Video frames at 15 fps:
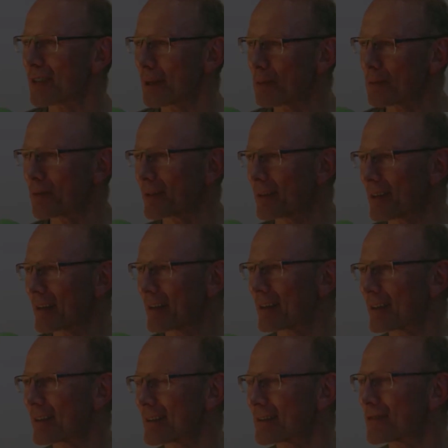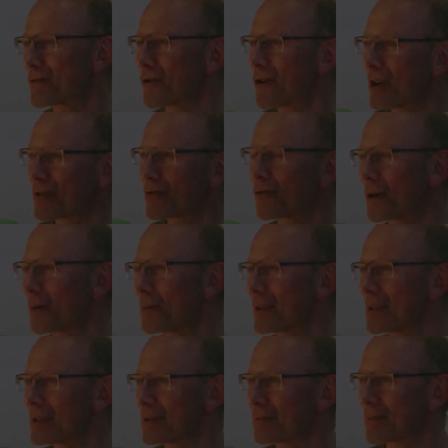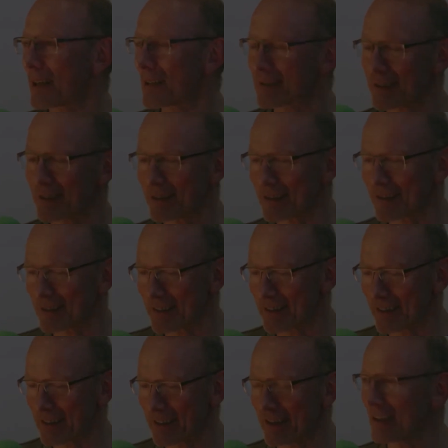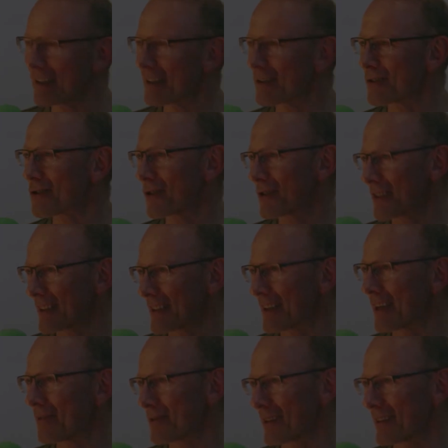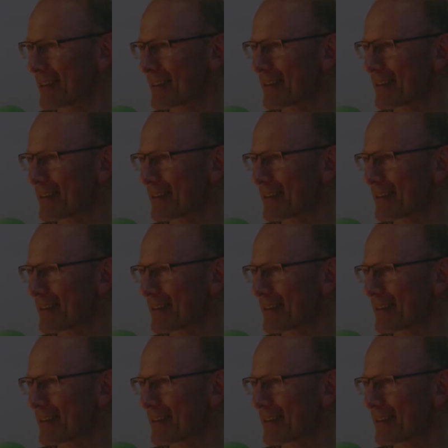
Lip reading: up his formalism until the sonic level.